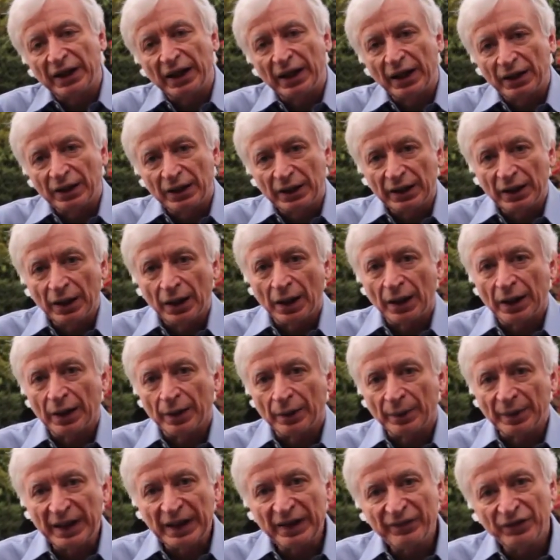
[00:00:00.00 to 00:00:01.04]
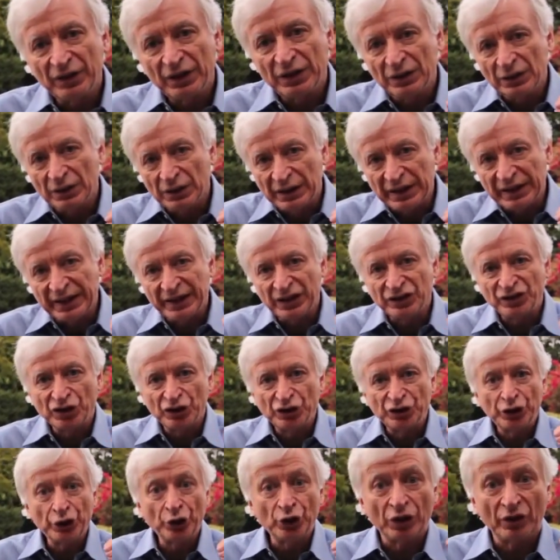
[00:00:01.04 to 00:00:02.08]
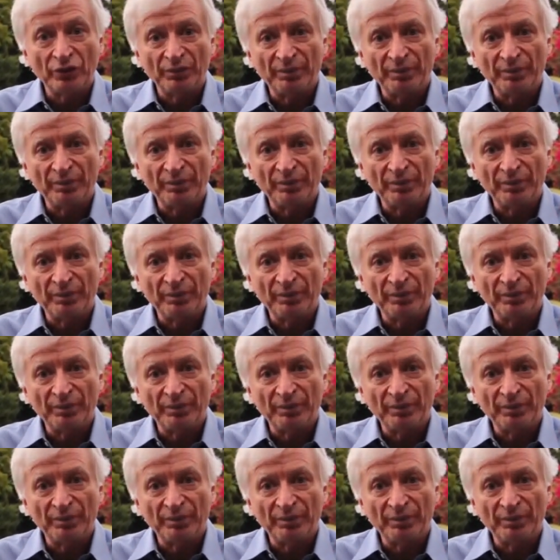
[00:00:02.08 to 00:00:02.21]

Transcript: that even the Institute